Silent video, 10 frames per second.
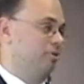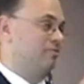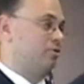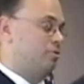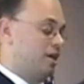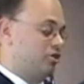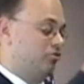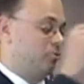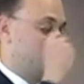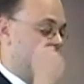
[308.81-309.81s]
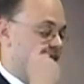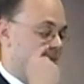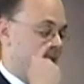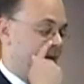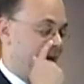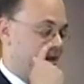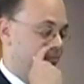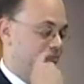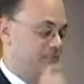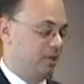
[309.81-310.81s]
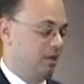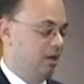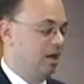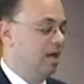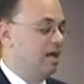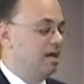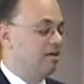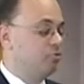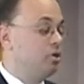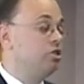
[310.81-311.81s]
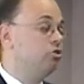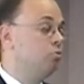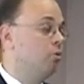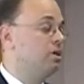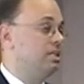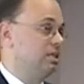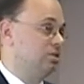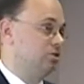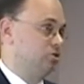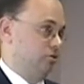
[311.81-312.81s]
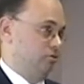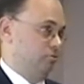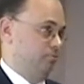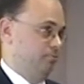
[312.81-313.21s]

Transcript: We have donation forms in the back. If we do what we need to do